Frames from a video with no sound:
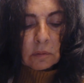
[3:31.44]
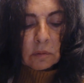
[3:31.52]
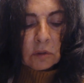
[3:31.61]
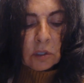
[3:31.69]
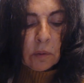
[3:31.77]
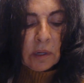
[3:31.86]

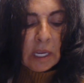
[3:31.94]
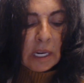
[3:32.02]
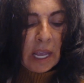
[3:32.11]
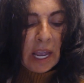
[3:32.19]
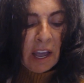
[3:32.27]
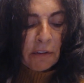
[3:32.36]
So we need
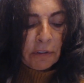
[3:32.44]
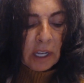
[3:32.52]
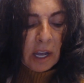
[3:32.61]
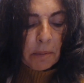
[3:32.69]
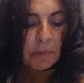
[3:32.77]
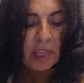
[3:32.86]
a 1/2
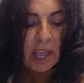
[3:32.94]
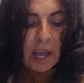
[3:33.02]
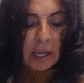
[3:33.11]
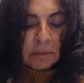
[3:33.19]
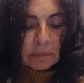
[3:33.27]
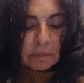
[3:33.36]
cup of them.
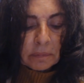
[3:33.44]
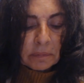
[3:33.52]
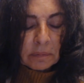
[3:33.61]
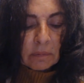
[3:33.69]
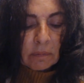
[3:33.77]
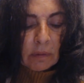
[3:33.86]

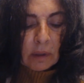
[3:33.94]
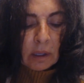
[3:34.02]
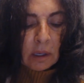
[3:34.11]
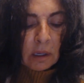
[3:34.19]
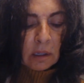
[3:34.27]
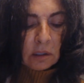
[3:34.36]

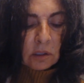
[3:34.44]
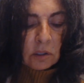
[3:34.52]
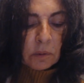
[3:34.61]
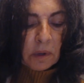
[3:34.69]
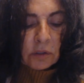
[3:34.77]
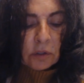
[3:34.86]

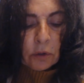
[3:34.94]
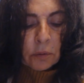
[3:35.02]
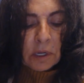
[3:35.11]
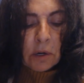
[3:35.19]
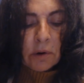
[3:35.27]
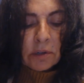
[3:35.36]
So
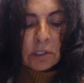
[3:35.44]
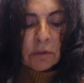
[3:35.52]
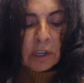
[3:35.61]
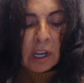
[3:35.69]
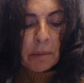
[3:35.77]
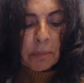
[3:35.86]
3/4 of a
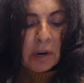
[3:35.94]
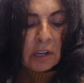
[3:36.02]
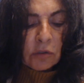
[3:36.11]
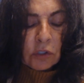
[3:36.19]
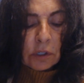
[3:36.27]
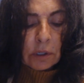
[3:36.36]
cup
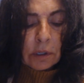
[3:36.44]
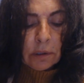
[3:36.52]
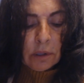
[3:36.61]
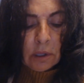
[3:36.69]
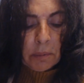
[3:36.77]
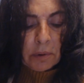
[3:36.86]
brown sugar
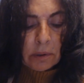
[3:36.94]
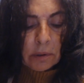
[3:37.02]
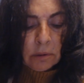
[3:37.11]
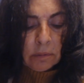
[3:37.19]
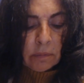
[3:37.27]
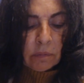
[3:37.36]
in the
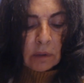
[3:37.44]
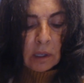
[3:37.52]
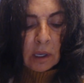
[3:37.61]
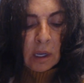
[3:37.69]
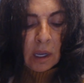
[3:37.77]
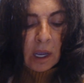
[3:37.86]
bowl,
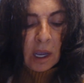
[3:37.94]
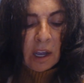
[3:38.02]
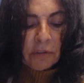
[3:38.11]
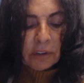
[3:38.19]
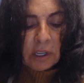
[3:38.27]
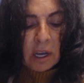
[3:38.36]
a
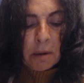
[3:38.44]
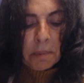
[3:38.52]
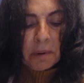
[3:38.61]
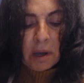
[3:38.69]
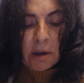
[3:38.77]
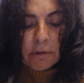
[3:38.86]
1/2 cup
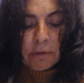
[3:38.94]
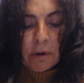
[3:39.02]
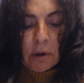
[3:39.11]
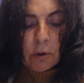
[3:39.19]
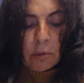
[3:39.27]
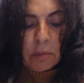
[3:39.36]
of
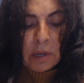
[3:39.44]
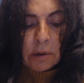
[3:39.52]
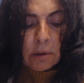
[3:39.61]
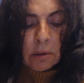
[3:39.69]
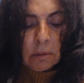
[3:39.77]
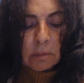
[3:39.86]

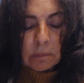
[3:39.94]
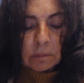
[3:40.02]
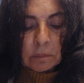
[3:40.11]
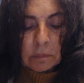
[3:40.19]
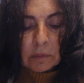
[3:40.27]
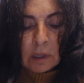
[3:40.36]
oatmeal
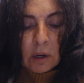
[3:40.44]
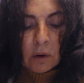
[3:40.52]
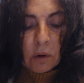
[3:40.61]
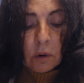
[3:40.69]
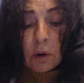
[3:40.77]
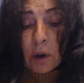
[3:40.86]

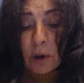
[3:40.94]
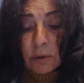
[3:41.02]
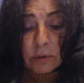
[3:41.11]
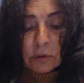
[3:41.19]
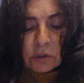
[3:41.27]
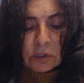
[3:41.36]
or
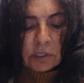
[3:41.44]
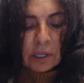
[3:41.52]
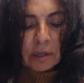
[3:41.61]
oats,